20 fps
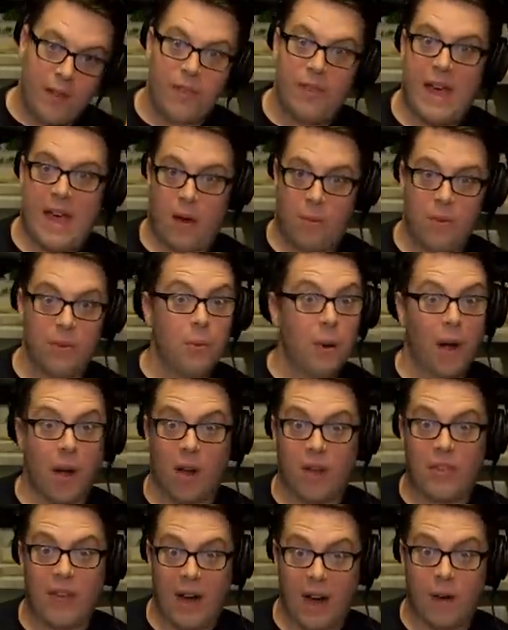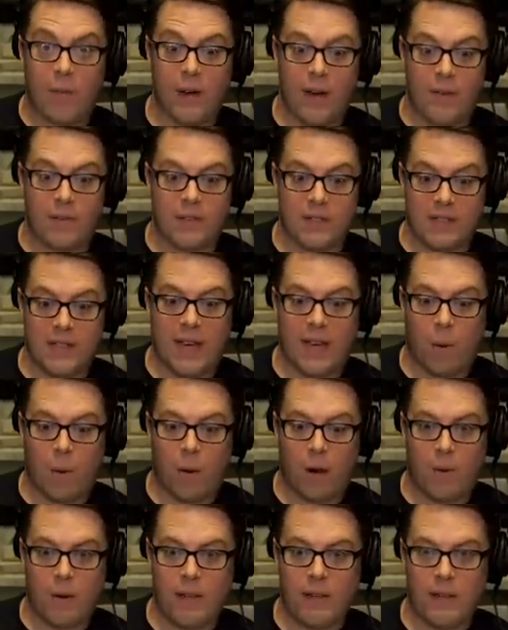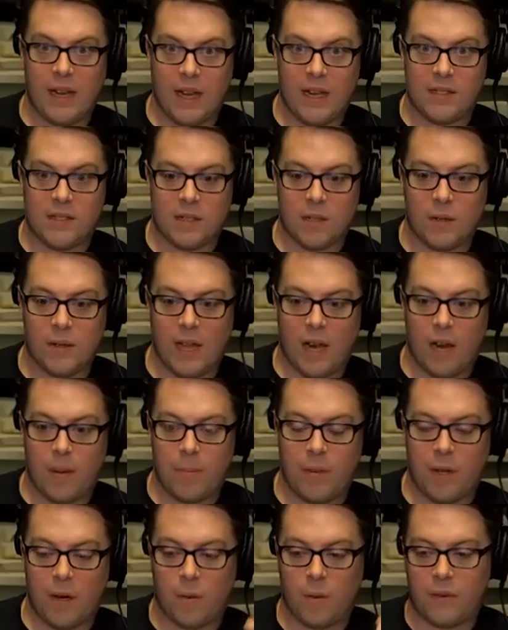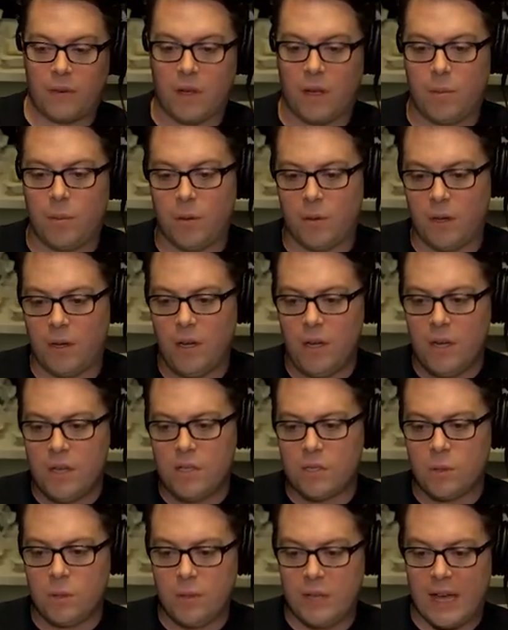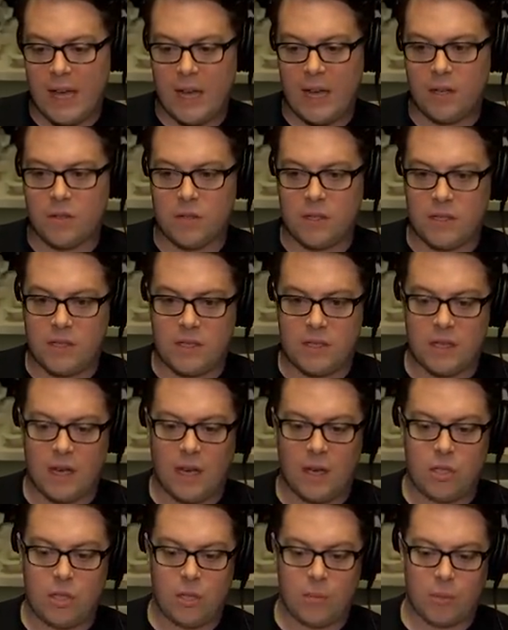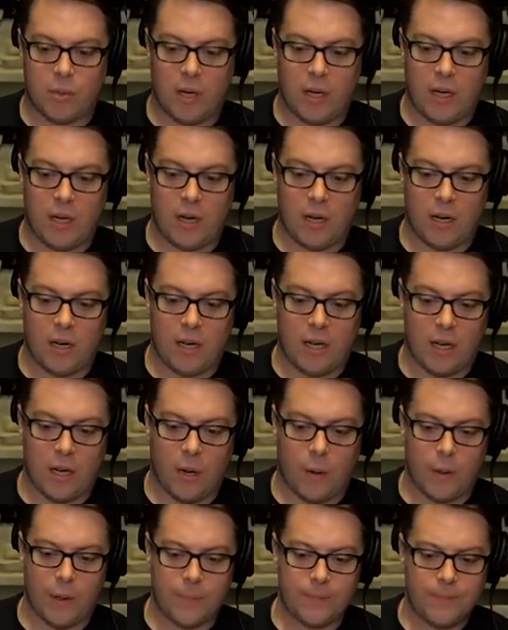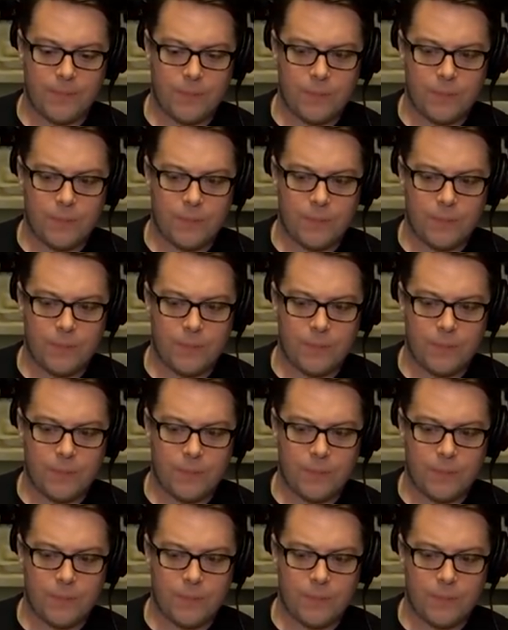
That, we were all terrified for a second, weren't we? That I had screwed that up and there wasn't gonna be one. So we'll do that, entrance is on, jump right in here and get going.